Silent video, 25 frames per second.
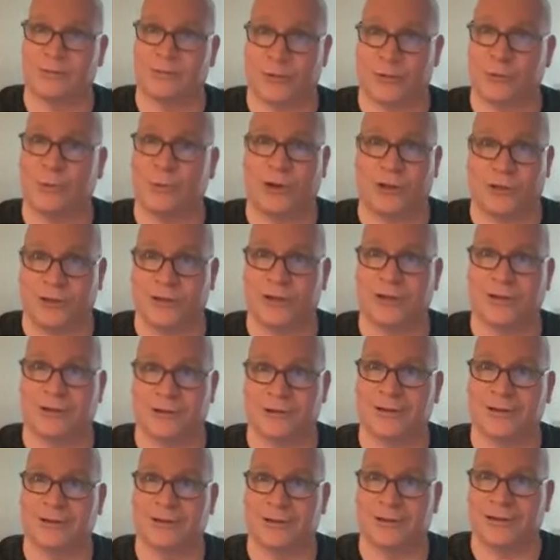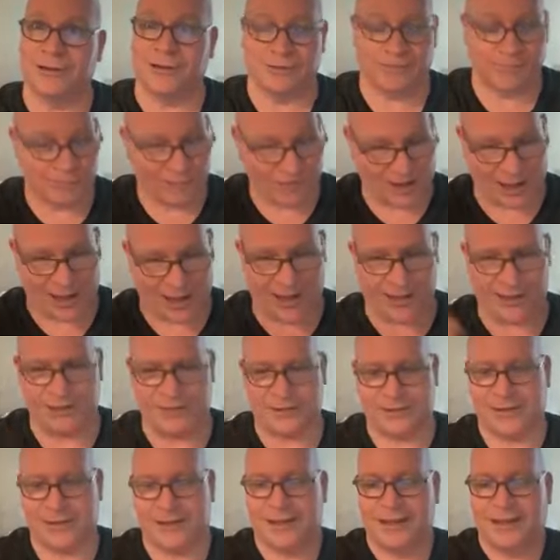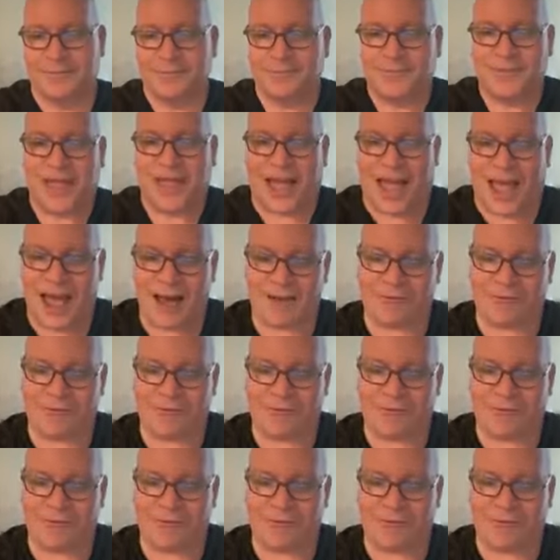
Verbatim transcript: Standard. Yeah. Fine. Wouldn't even